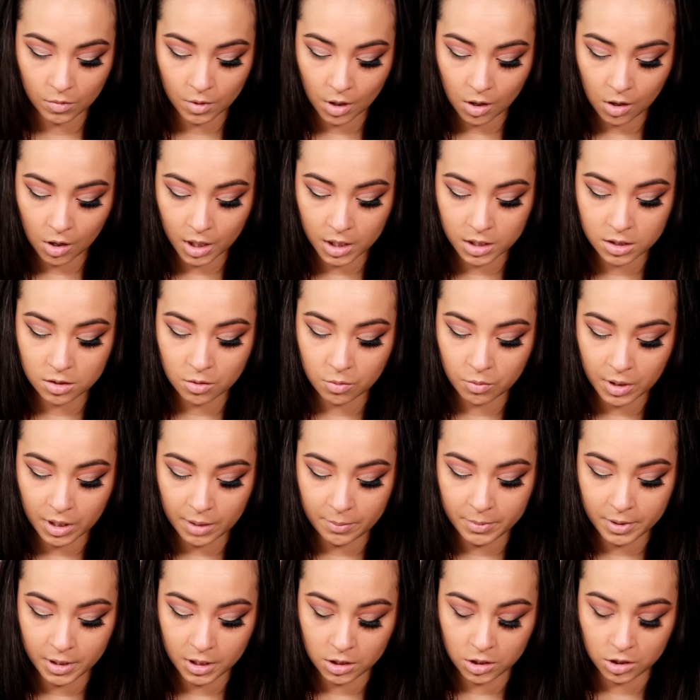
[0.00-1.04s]
Okay, so what
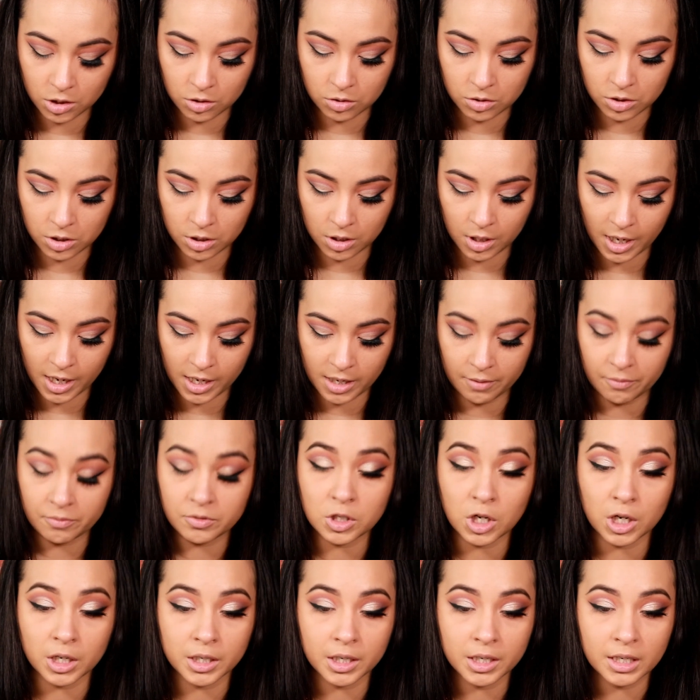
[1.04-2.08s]
I'm gonna do to kind of
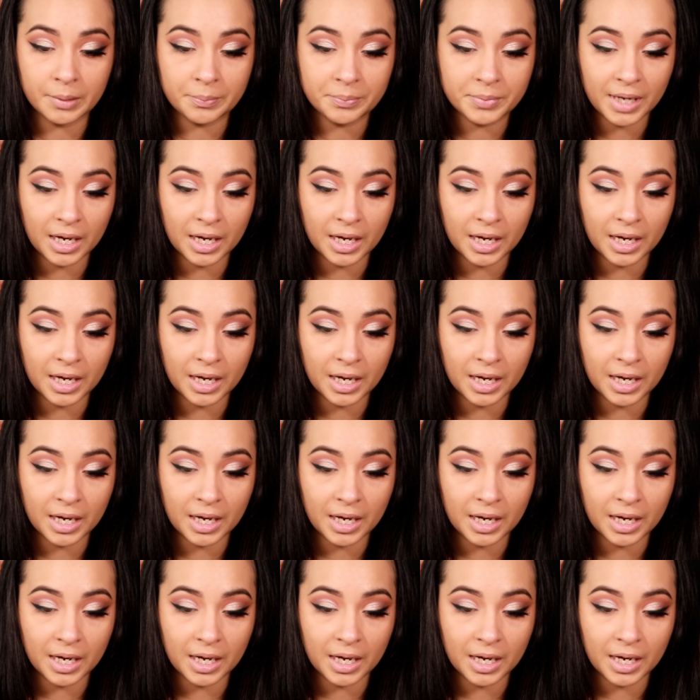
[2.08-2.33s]
darken up